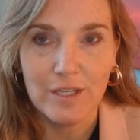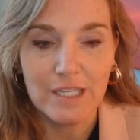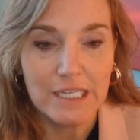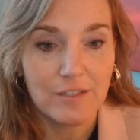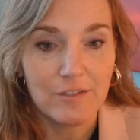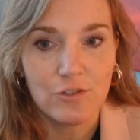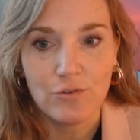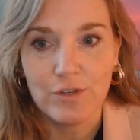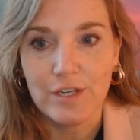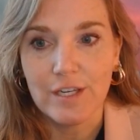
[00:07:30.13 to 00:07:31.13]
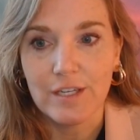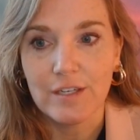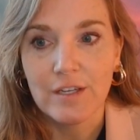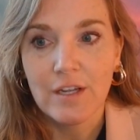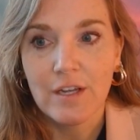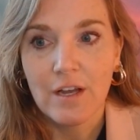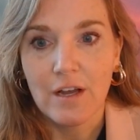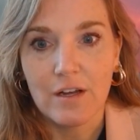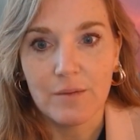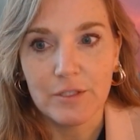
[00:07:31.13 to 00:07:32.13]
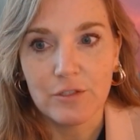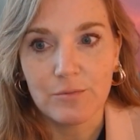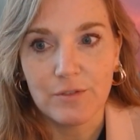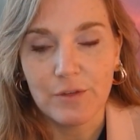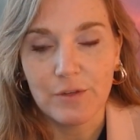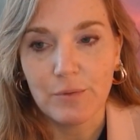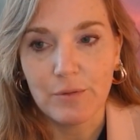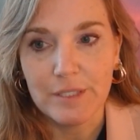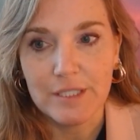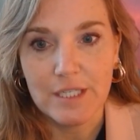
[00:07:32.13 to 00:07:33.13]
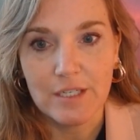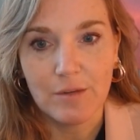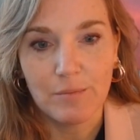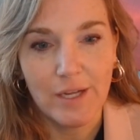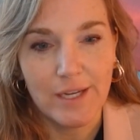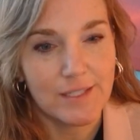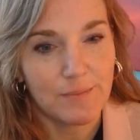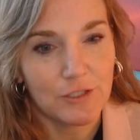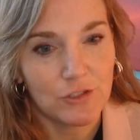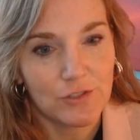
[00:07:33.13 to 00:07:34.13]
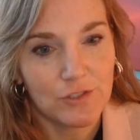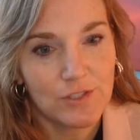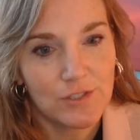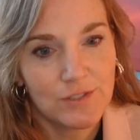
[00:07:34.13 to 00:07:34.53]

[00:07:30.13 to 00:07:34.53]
the industry and in terms of implementing compliance measures?